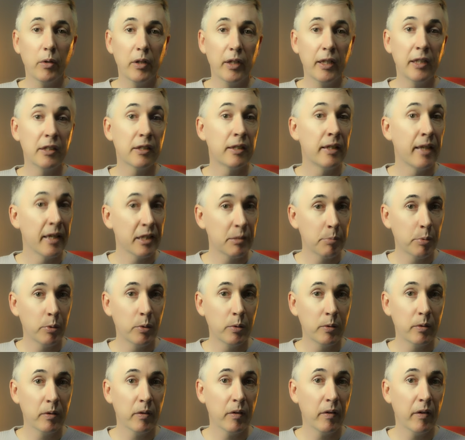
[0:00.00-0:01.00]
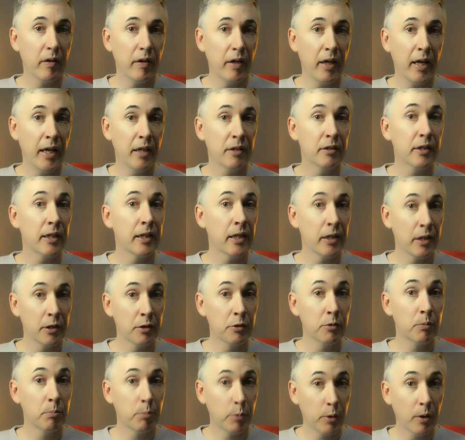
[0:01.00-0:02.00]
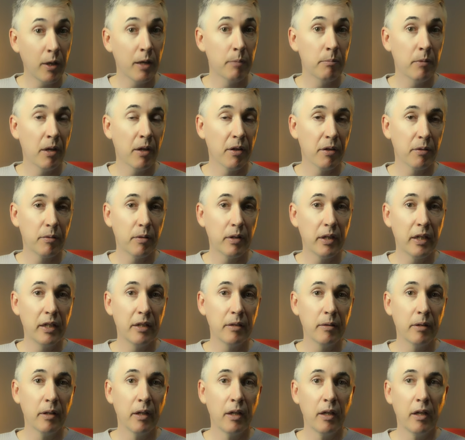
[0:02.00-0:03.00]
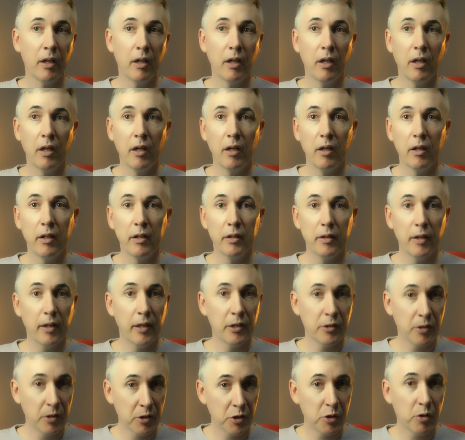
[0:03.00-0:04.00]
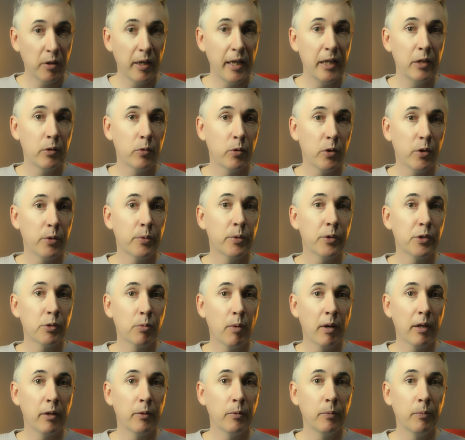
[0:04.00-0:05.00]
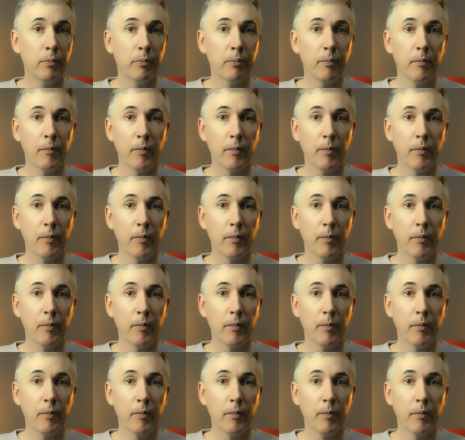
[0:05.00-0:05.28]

is the next book and another Pride Month read. It's an Australian author as well.